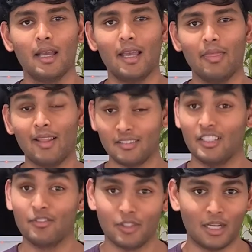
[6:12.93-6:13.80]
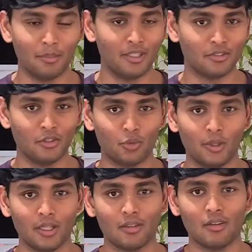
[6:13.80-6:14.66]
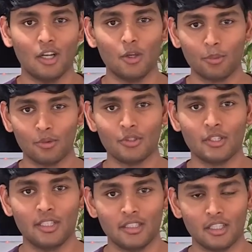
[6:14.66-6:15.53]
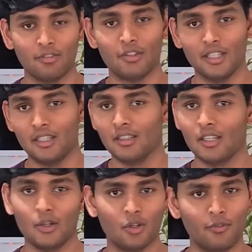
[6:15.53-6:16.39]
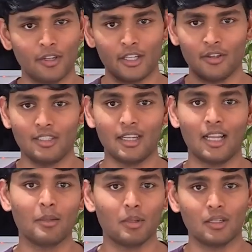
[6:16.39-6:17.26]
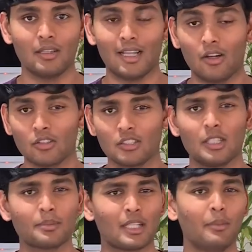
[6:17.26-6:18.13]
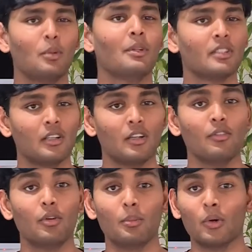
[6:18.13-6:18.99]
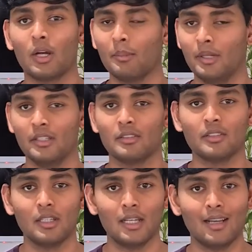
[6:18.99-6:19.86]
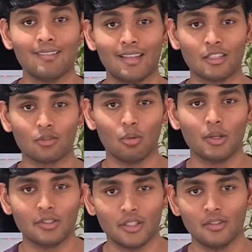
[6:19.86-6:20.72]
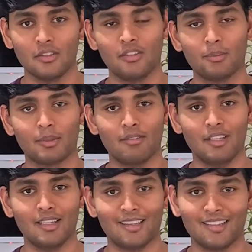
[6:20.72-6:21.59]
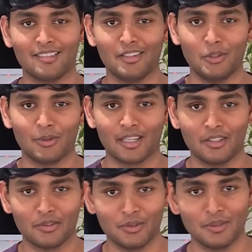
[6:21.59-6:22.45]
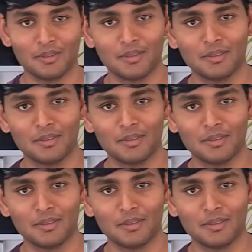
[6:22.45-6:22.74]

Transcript: And that's it for the updates this week. I hope you enjoyed it. If you did, don't forget to hit the like button and also subscribe to my channel for more updates. Thanks for watching. This is Praveen and I'll see you again soon.